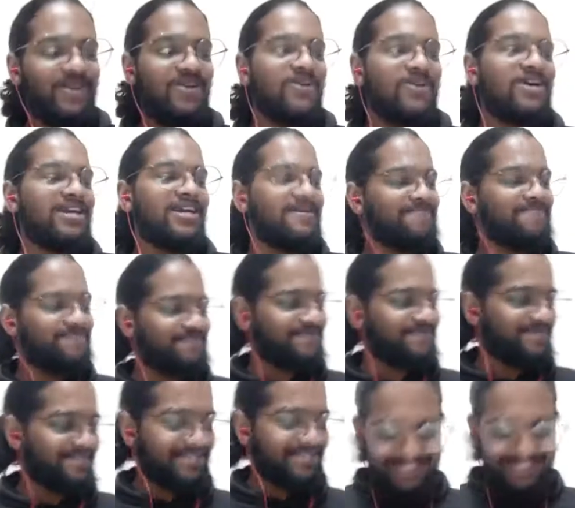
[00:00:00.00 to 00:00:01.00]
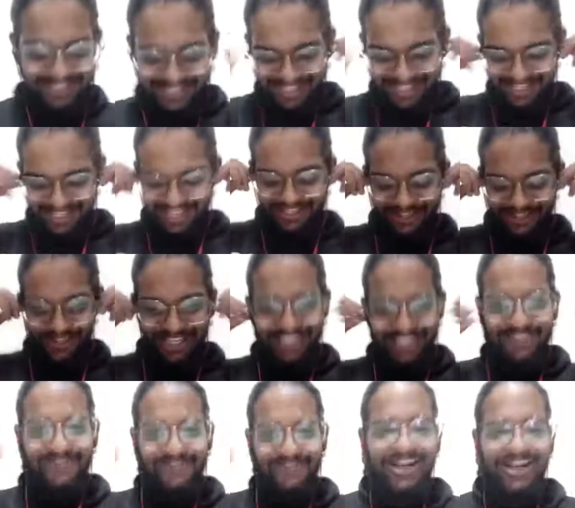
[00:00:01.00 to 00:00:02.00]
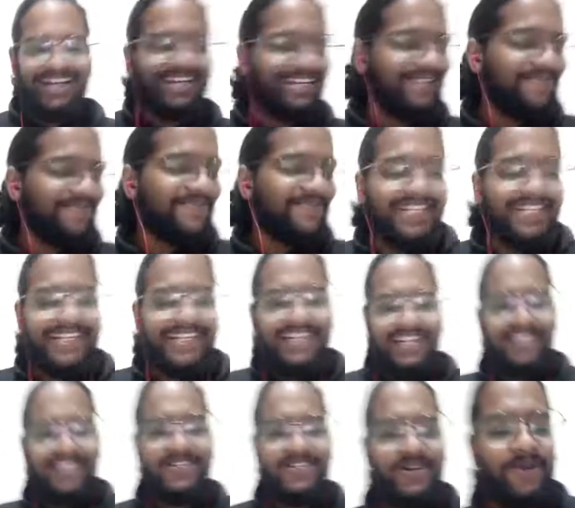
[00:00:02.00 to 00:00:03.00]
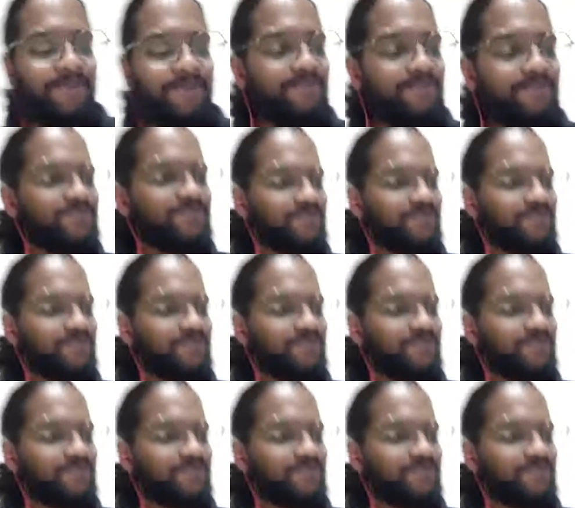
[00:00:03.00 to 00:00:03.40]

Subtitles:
Okay. So this is for Auntie. Let's go.